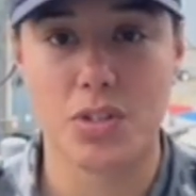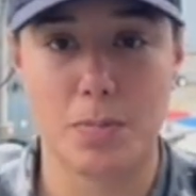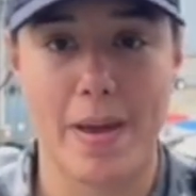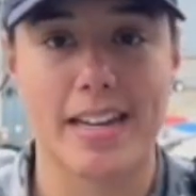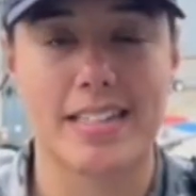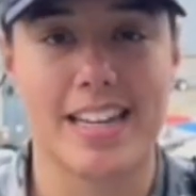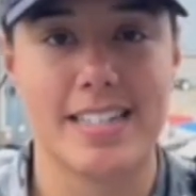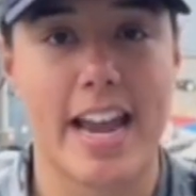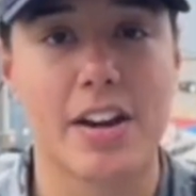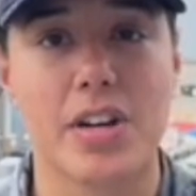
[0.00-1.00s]
respect,
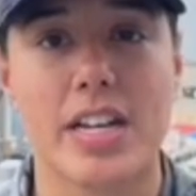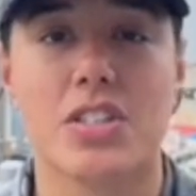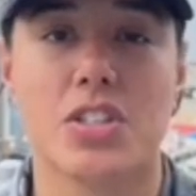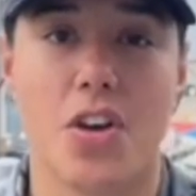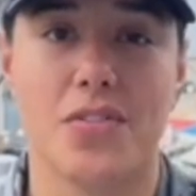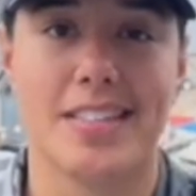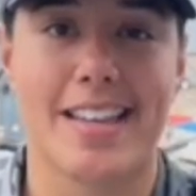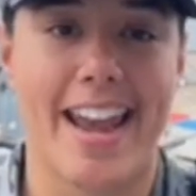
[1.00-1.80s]
integrity, service,